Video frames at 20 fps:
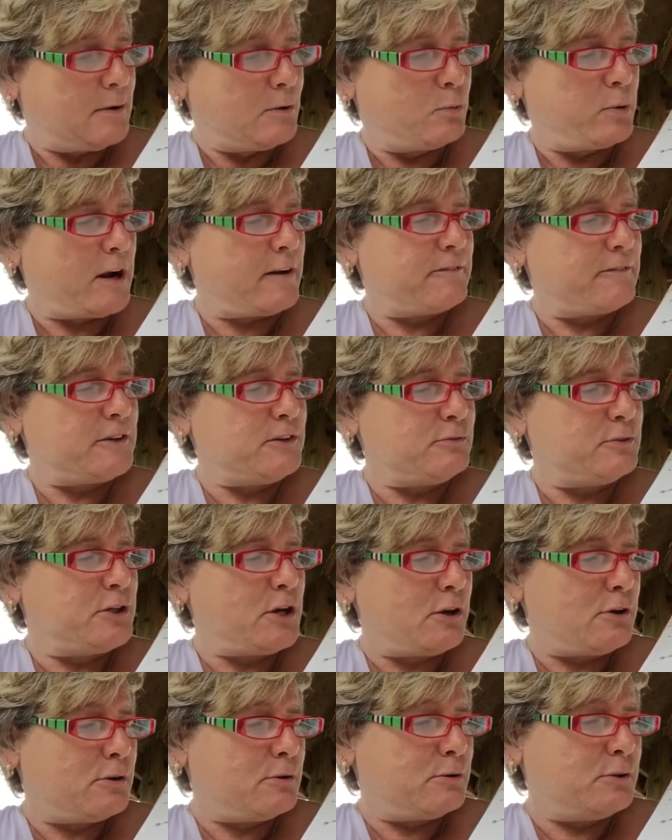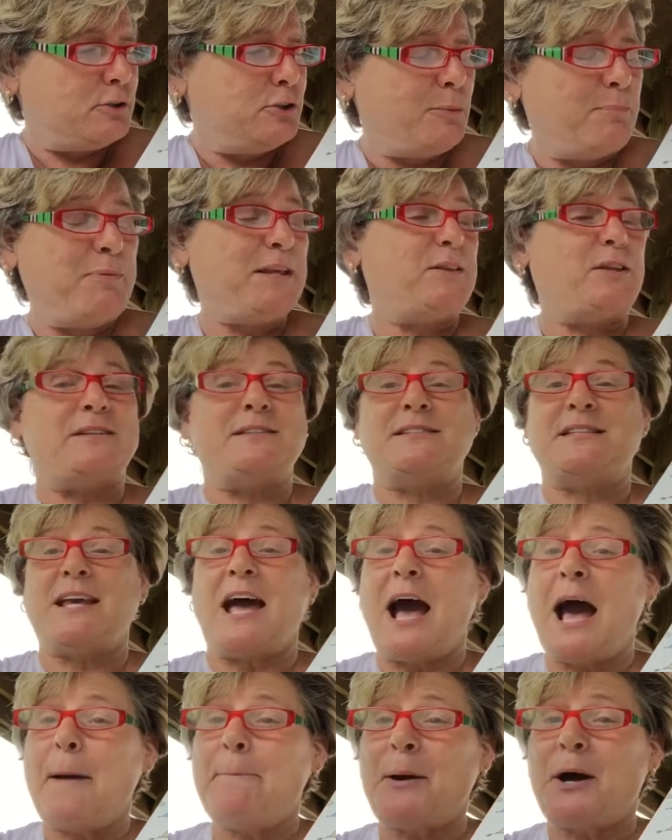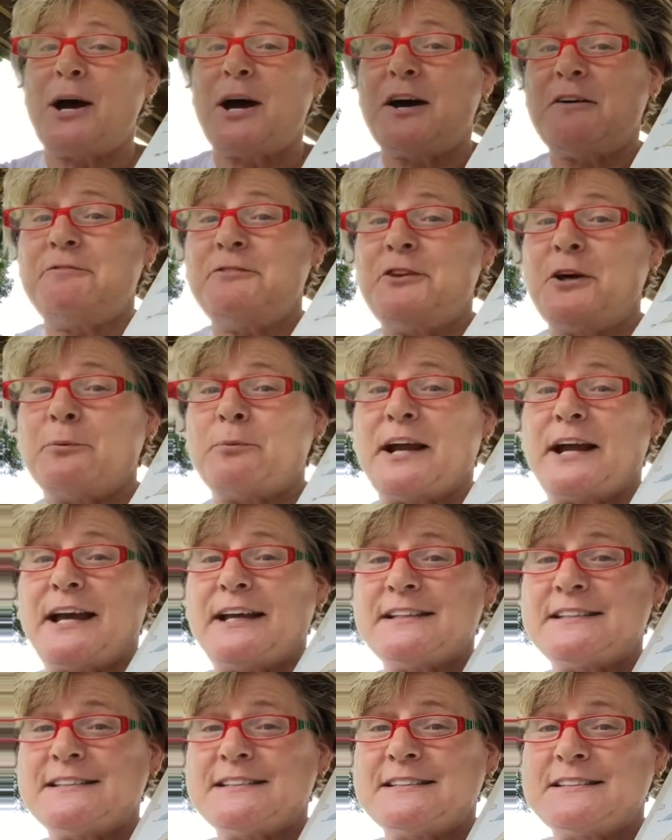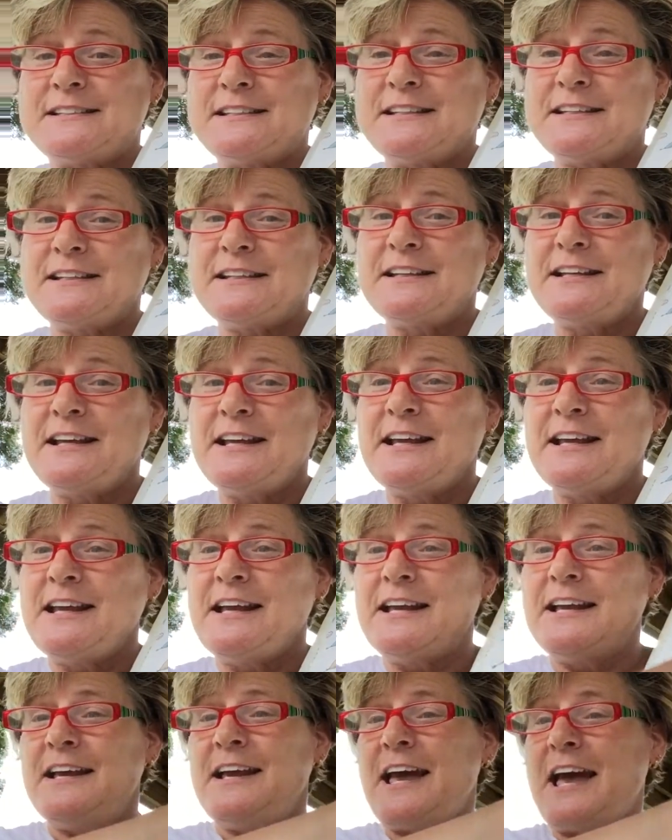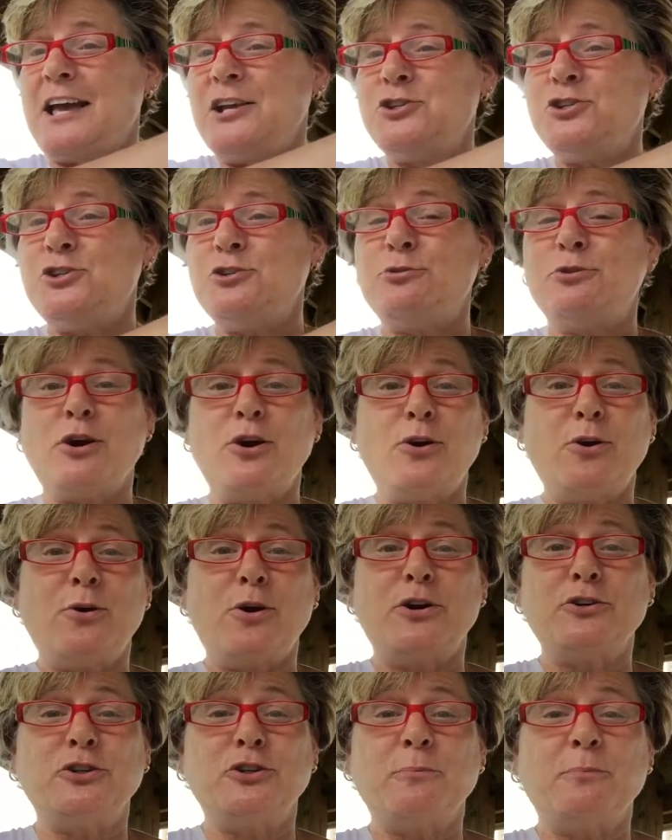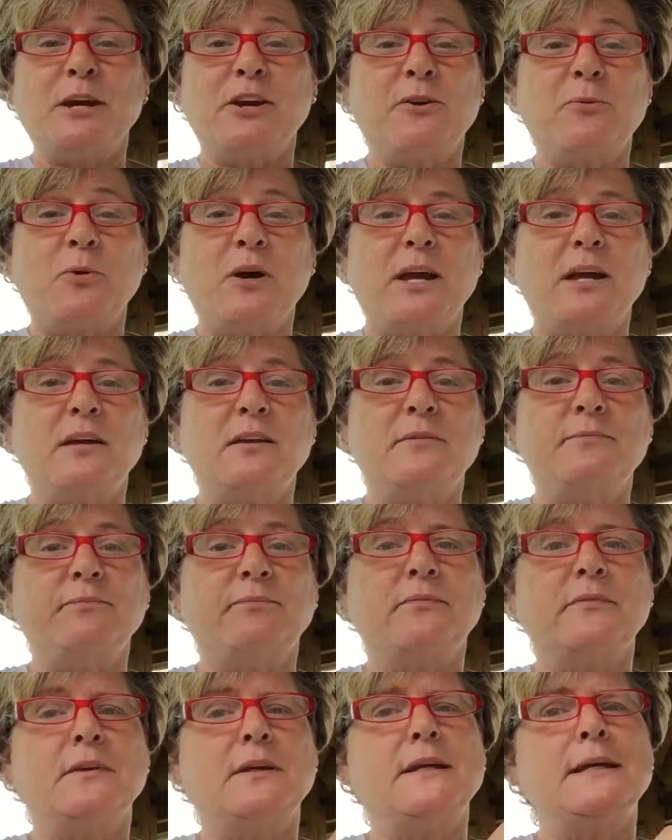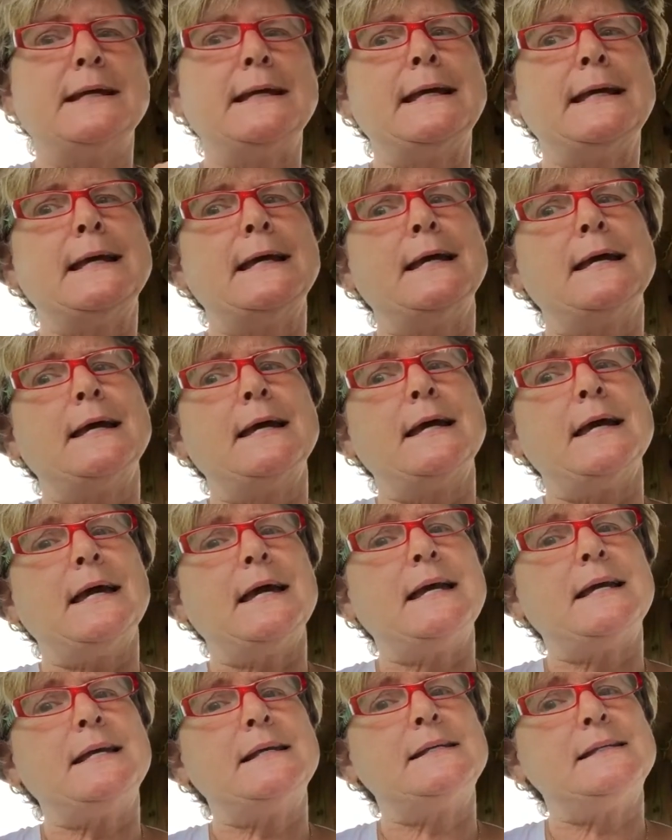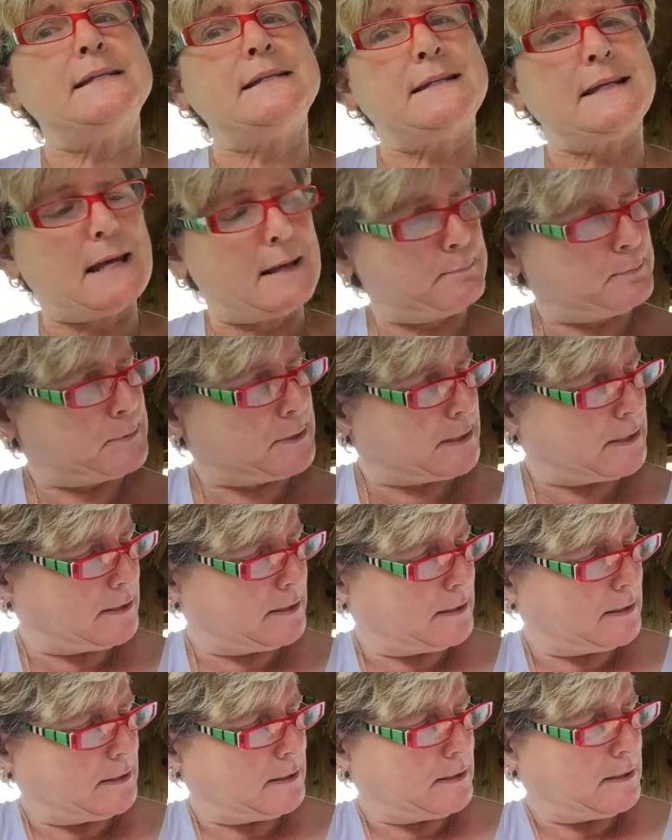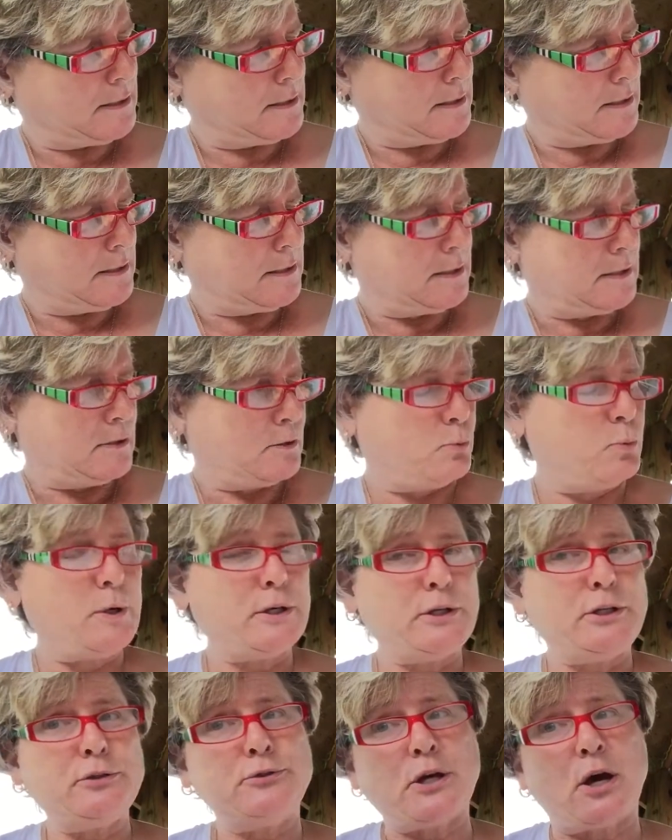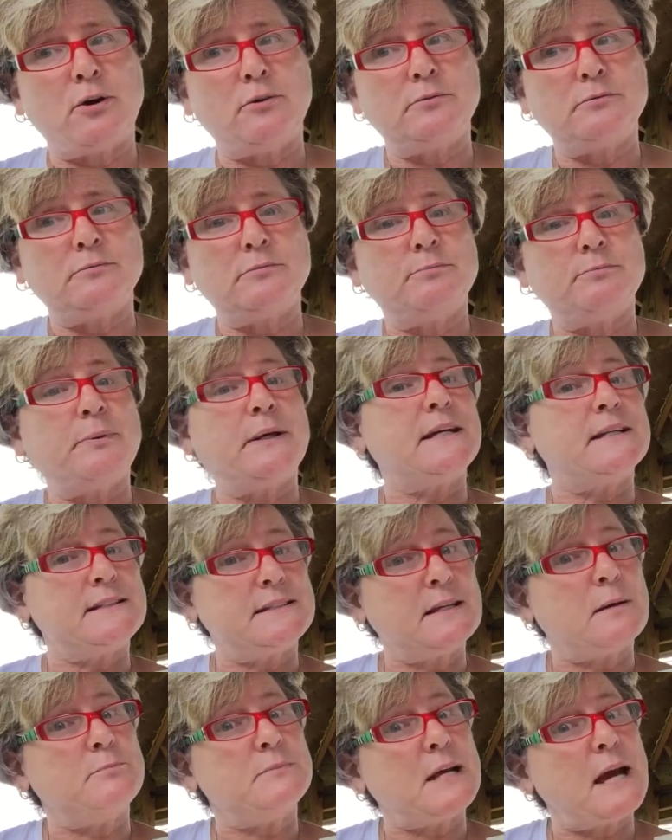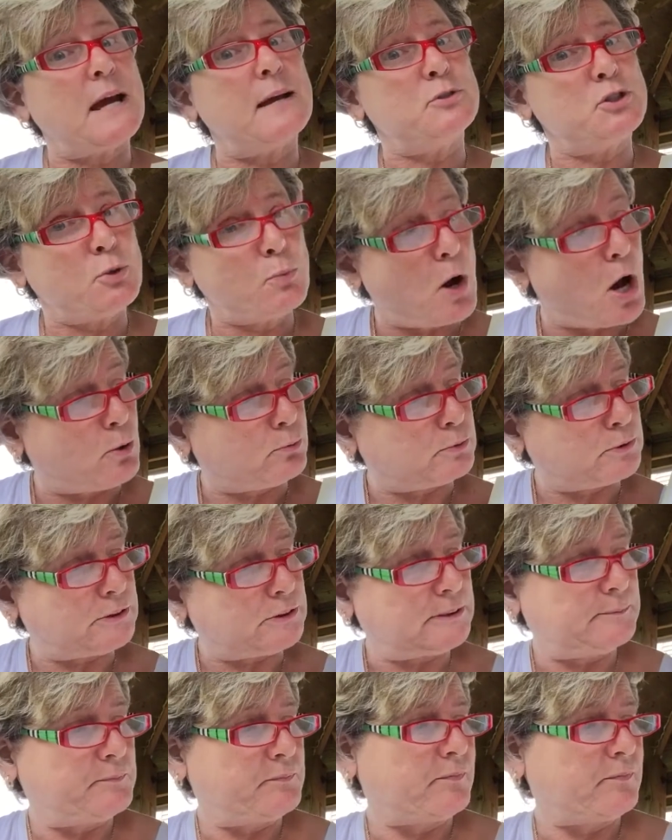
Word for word: Wherever you go, you'll be the top of the rest. As you go on your merry way. Except when you don't, because sometimes you won't.